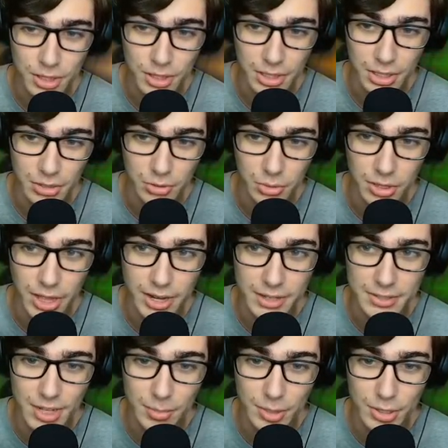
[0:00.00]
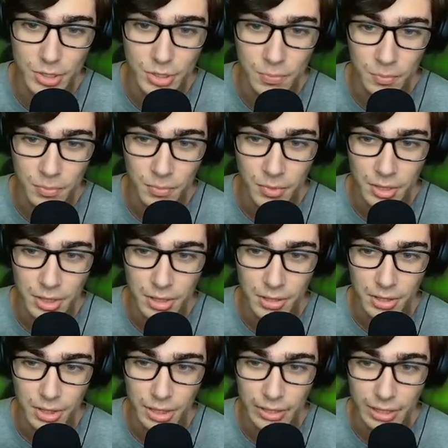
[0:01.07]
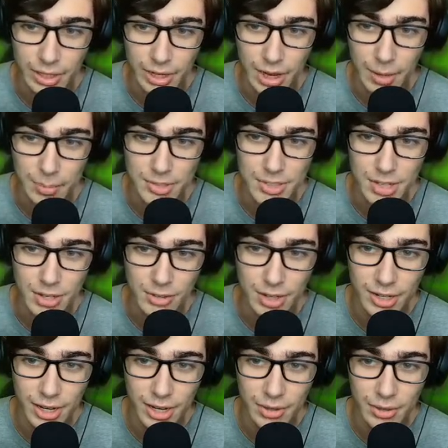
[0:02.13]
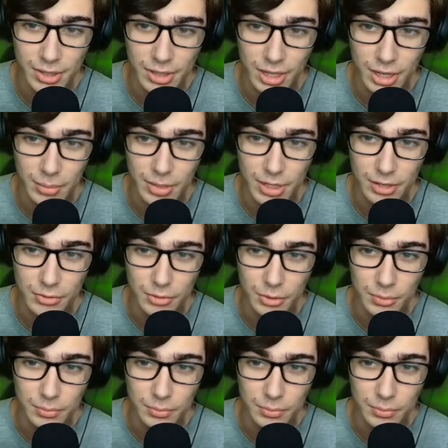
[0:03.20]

Can do a lot of damage. Alright. High percent right now. Gotta be careful.